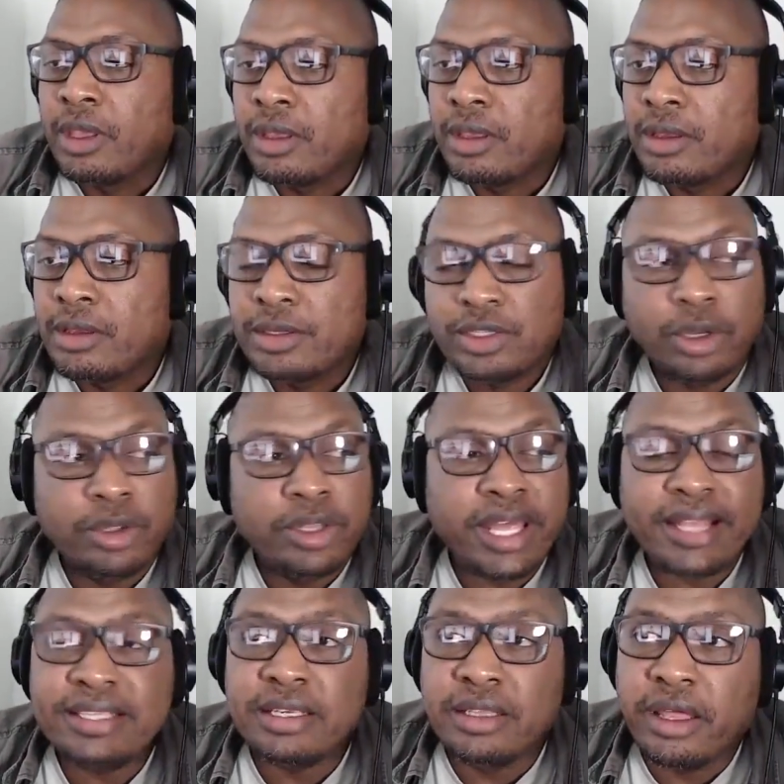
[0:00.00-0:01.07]
So
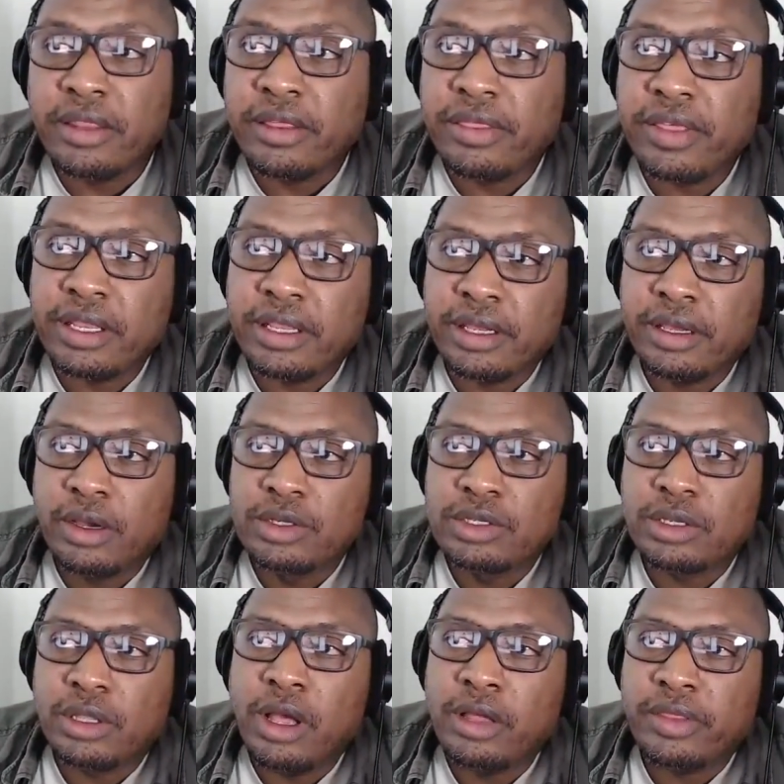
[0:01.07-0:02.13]
that's another thing that goes
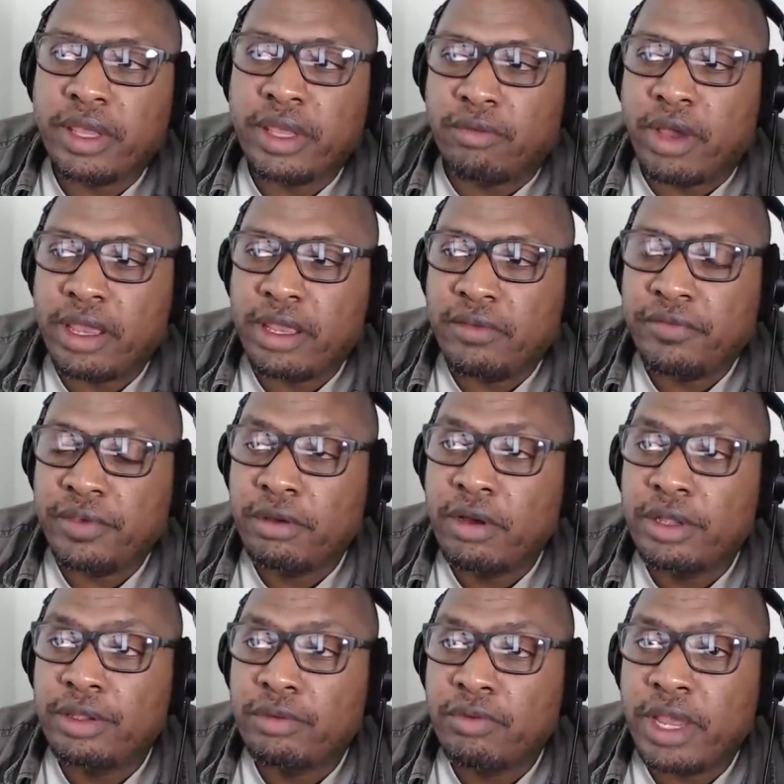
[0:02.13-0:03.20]
along there, right? If you're
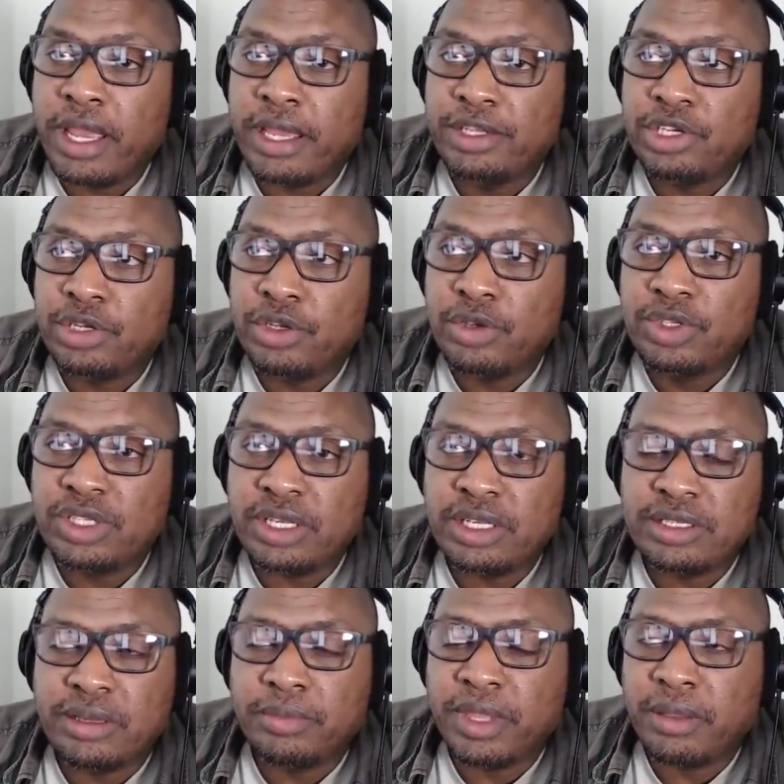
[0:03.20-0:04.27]
on the range and you see
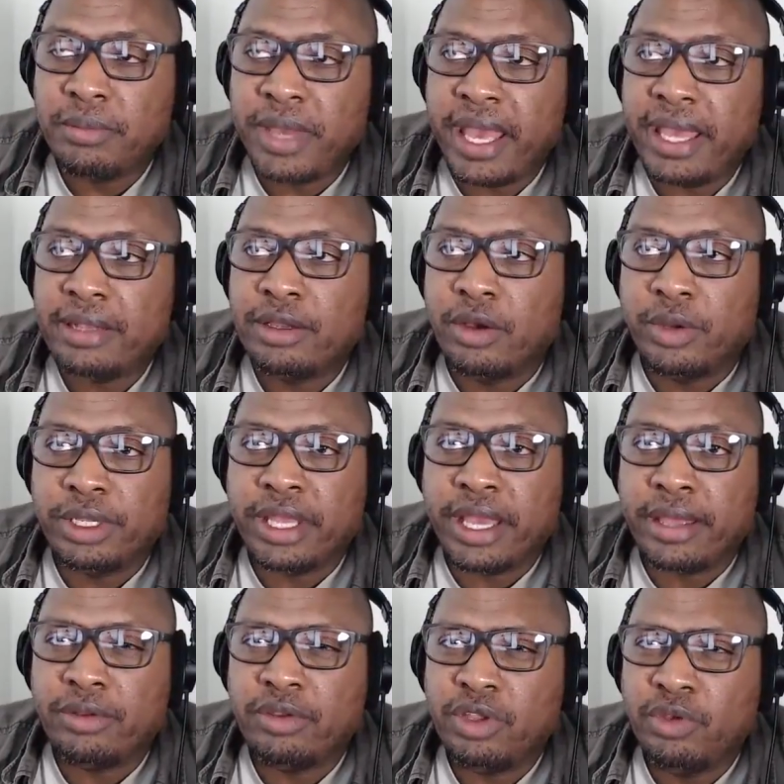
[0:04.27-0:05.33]
something bad going
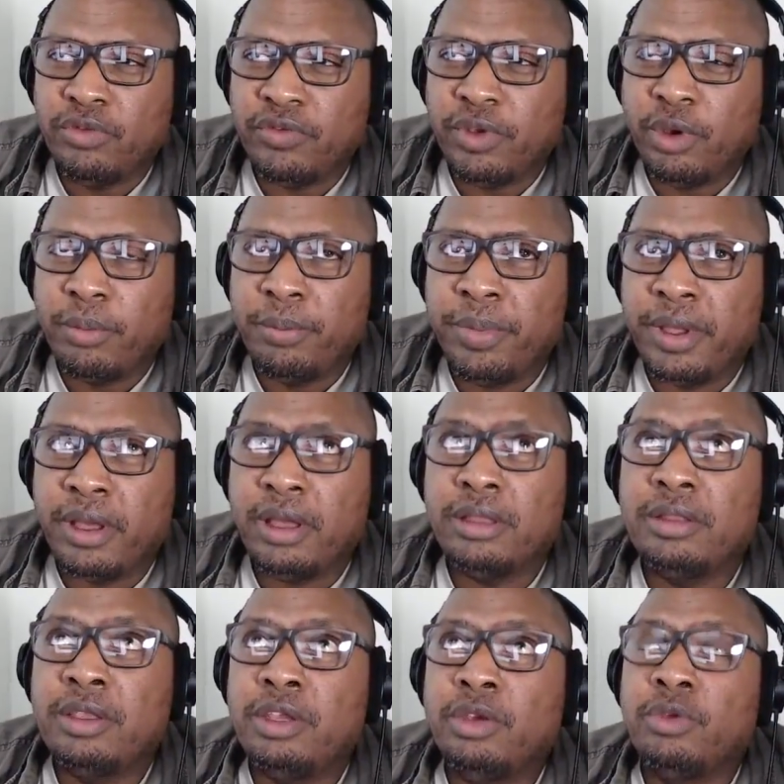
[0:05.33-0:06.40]
down, do you feel
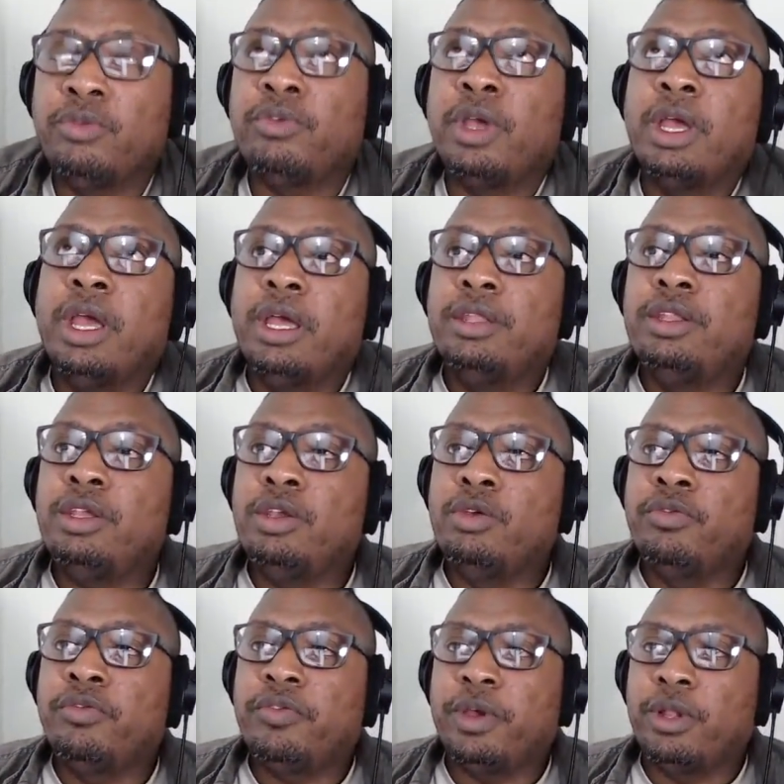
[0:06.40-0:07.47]
do you do you
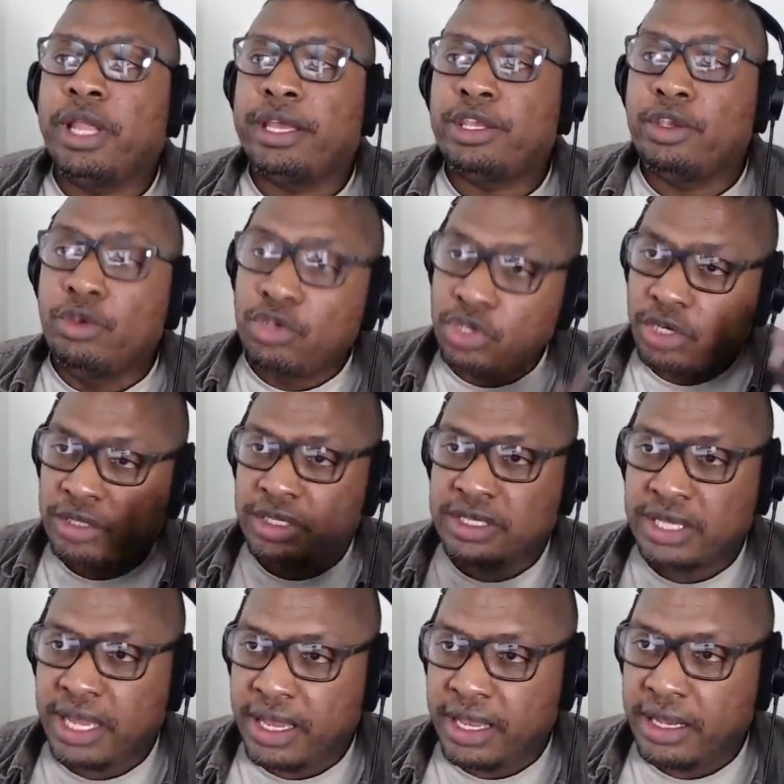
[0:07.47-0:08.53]
feel like you shouldn't
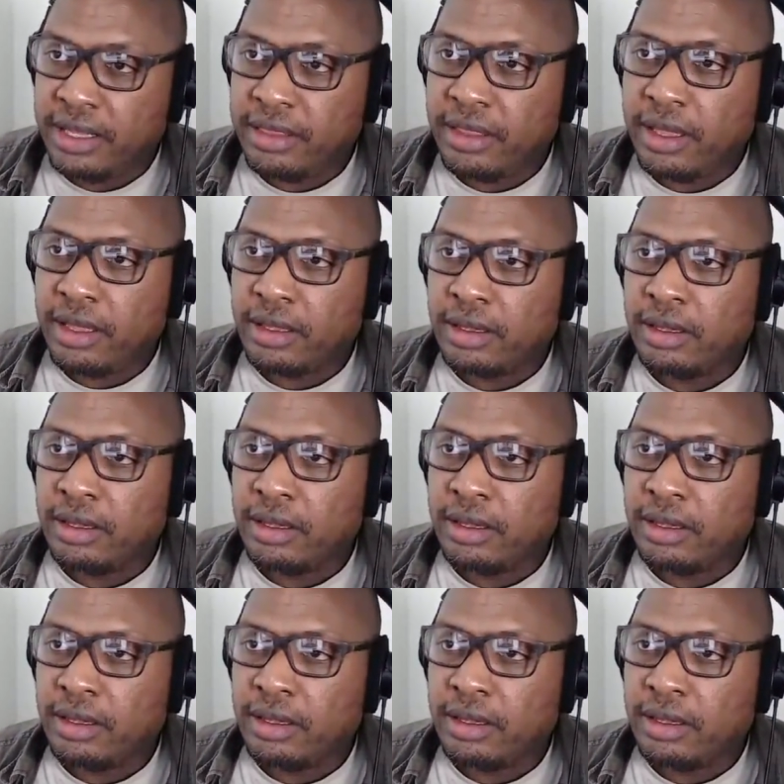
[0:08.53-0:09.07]
say anything?